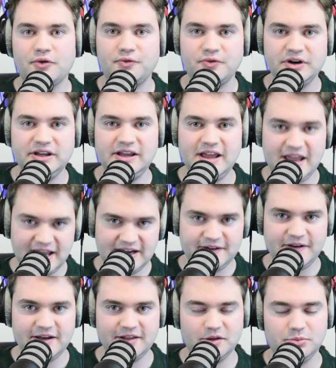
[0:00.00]
free and
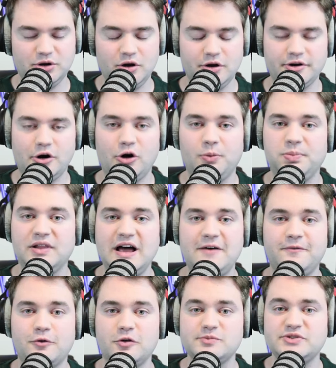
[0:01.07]
available on all
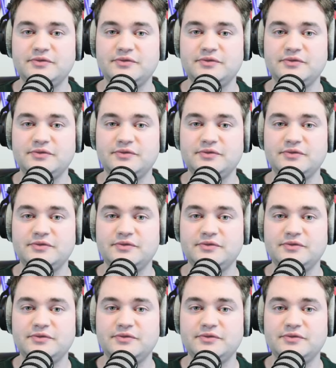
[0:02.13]
platforms.